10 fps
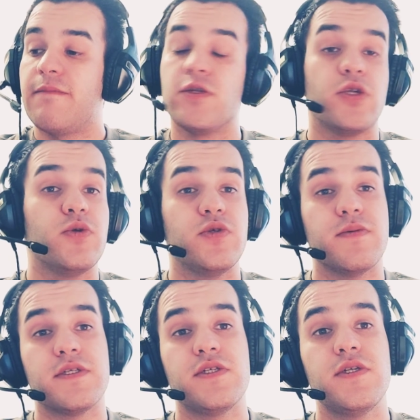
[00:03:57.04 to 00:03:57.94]
in
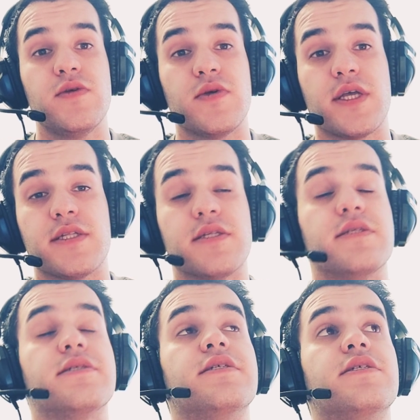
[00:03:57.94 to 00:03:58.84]
YouTube Studio, you can
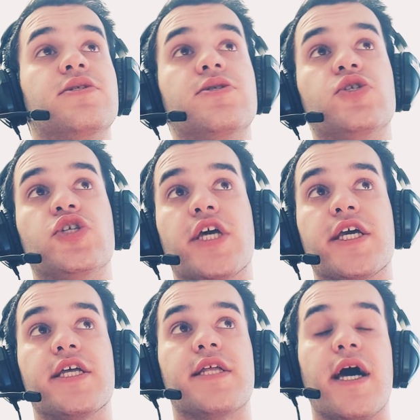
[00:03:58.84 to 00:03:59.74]

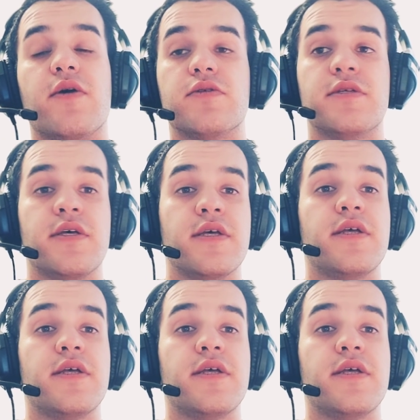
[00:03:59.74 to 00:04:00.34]
check it out,